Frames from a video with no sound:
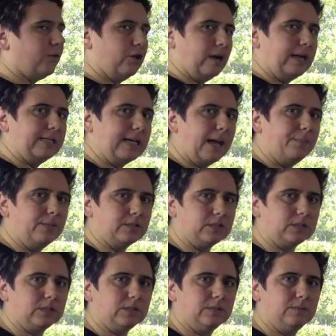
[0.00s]
for your ATM
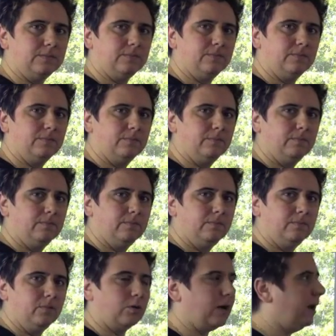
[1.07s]
business.
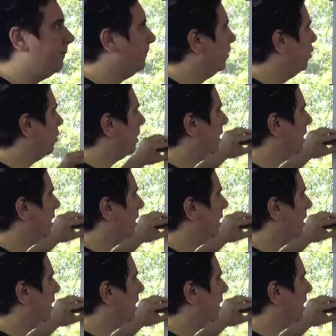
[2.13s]
Okay? You're